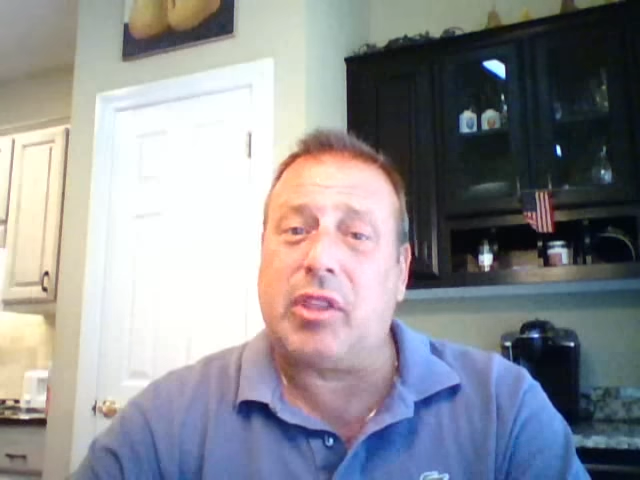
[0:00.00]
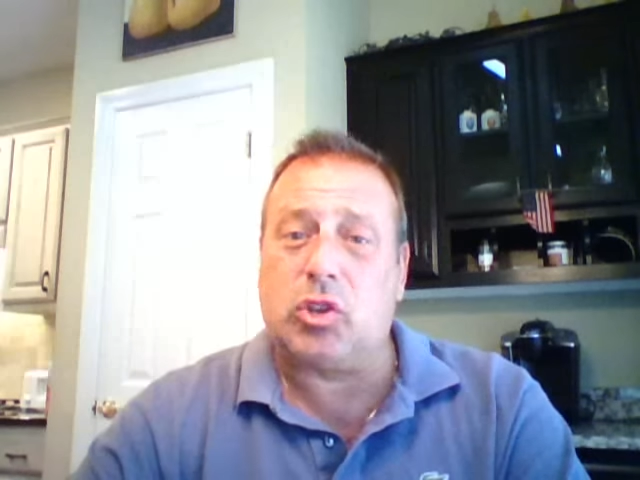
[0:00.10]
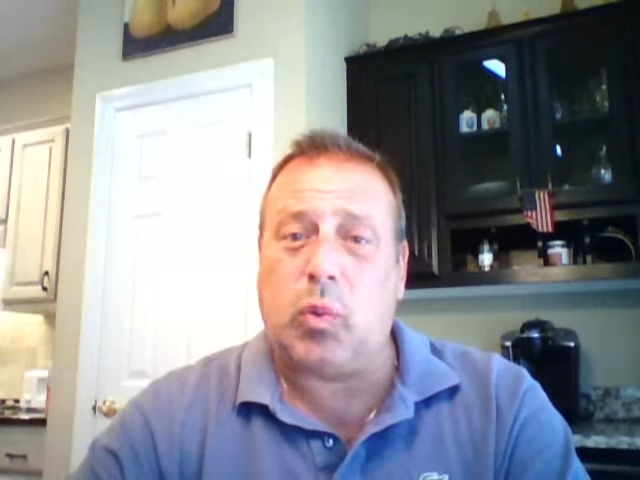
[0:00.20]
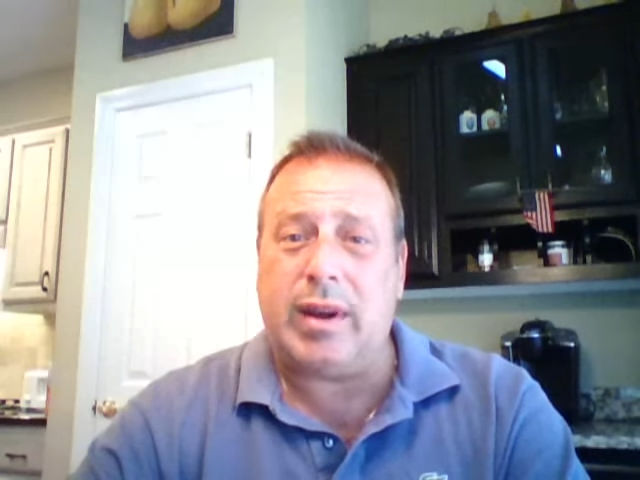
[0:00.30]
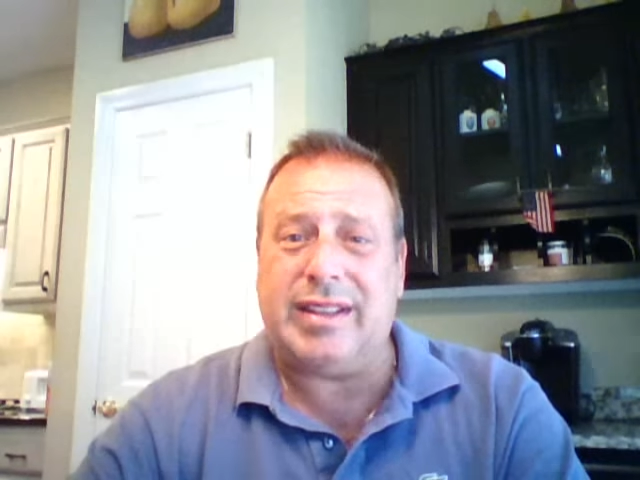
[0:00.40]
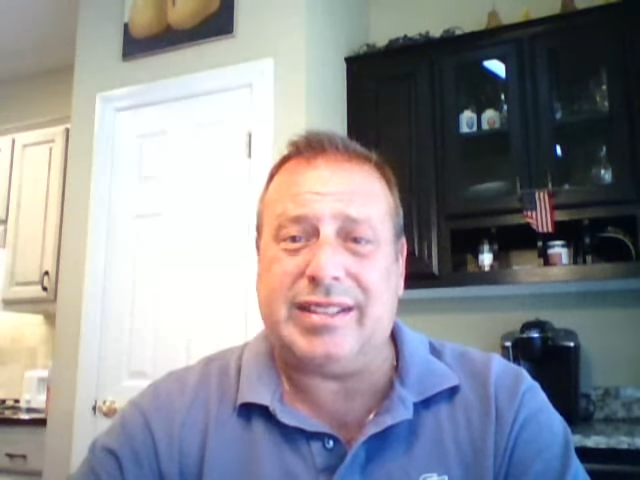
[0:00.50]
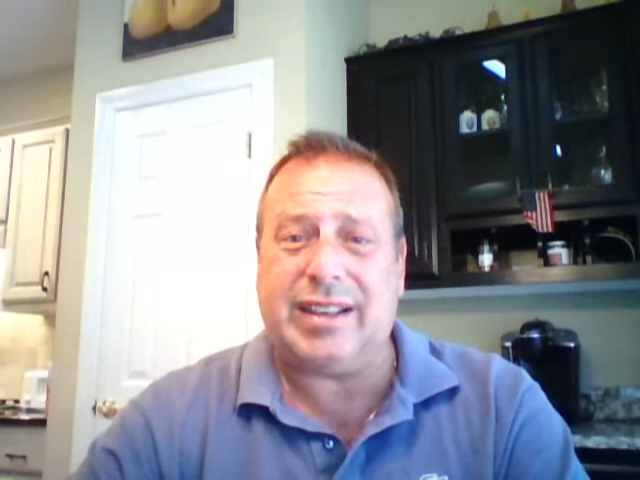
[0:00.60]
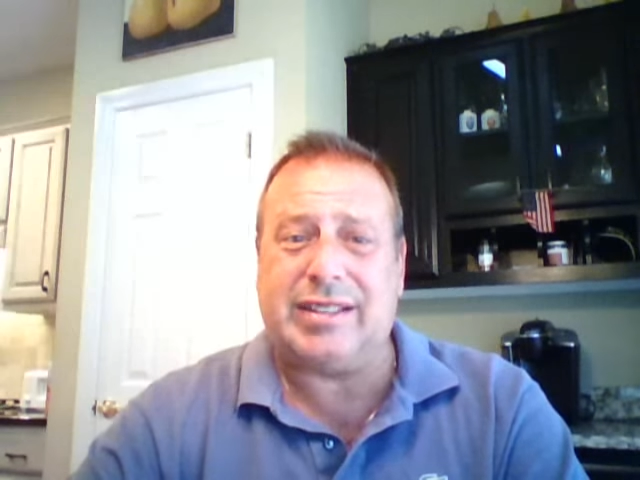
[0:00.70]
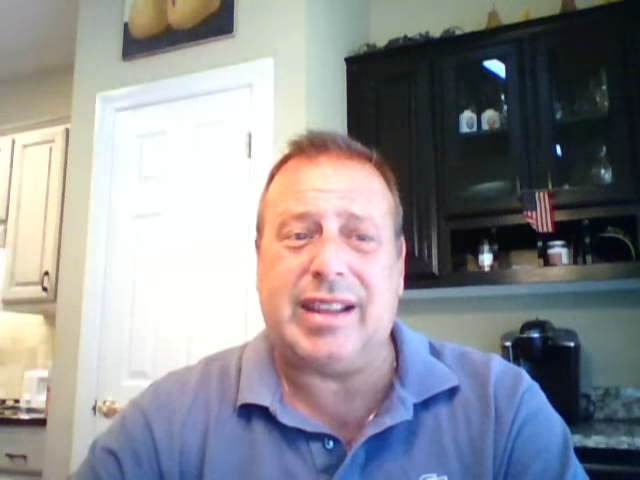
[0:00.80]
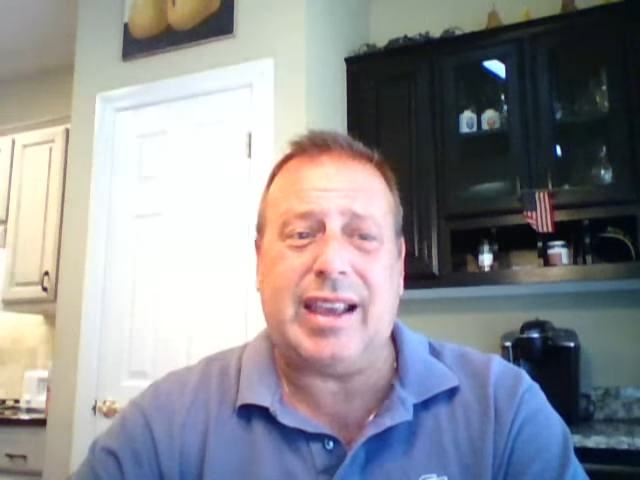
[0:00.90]
of the
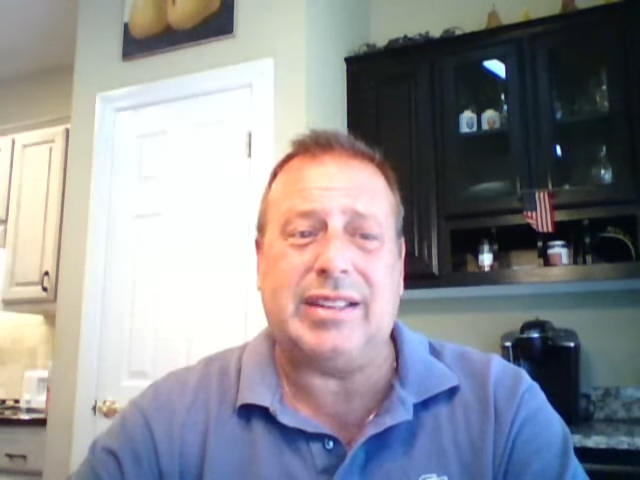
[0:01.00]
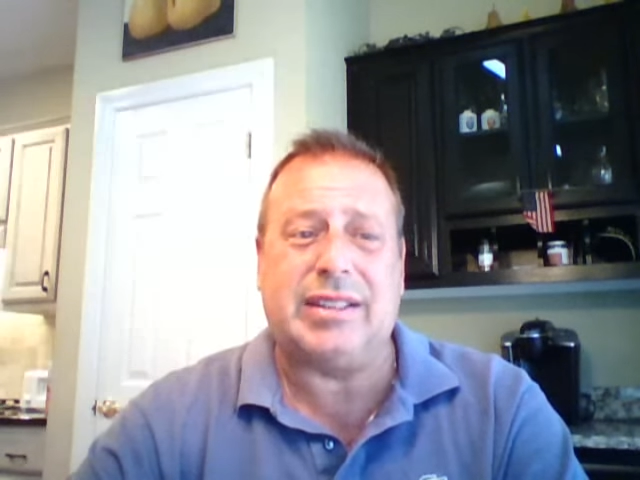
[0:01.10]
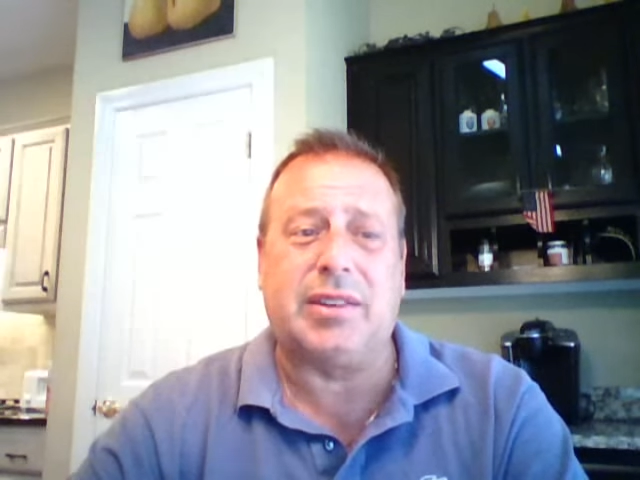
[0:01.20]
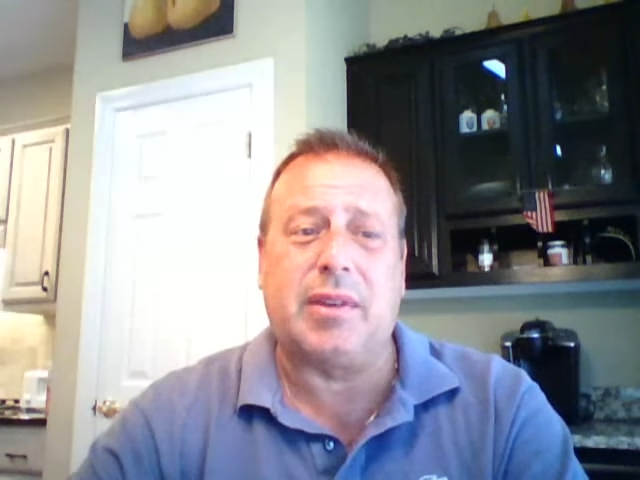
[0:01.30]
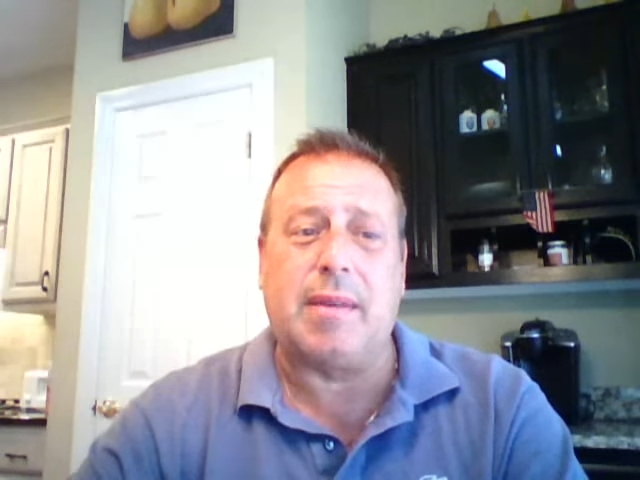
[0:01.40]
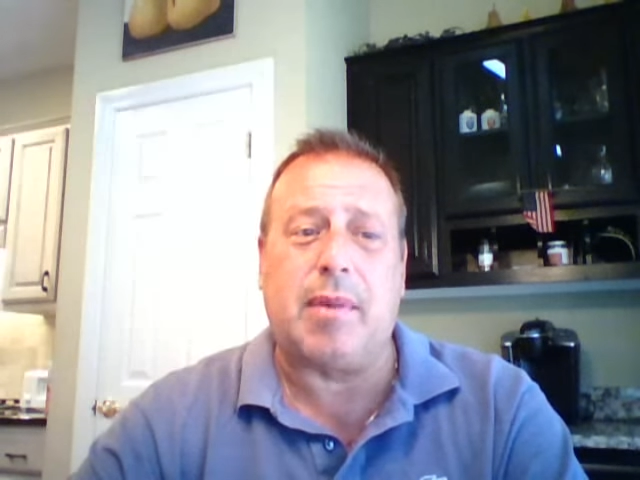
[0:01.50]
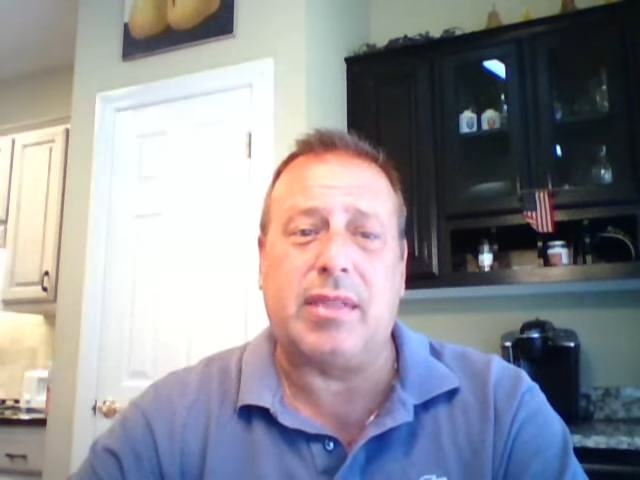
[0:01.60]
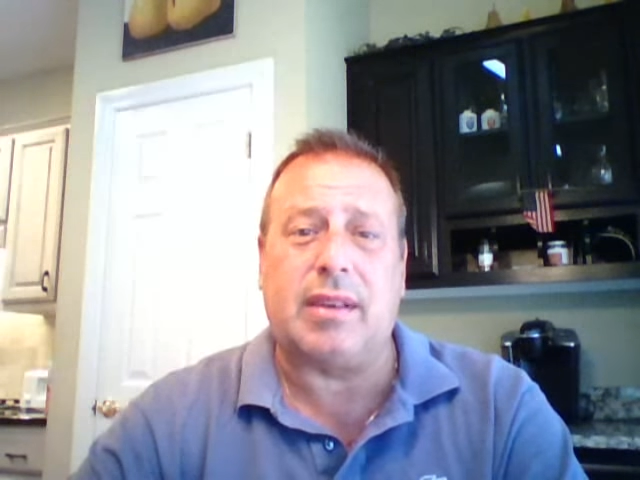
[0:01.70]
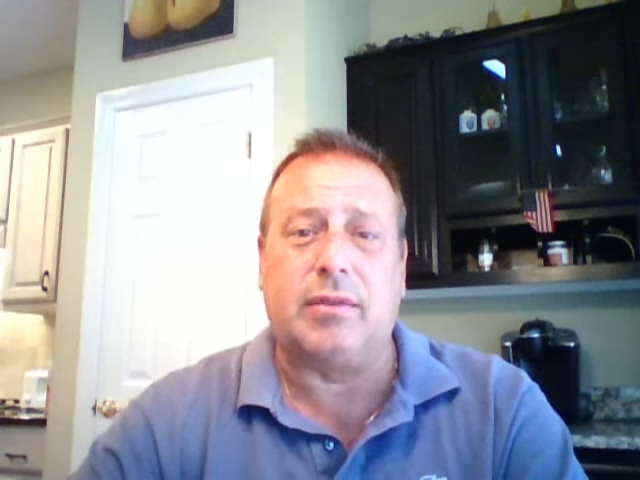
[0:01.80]
26 days here in the month